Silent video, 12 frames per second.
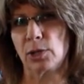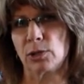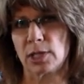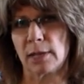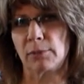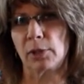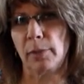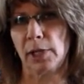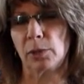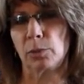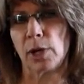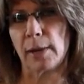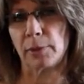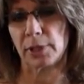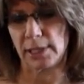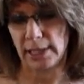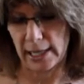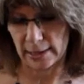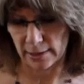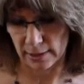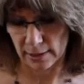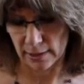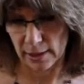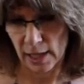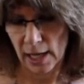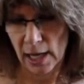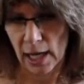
those supplemental property taxes.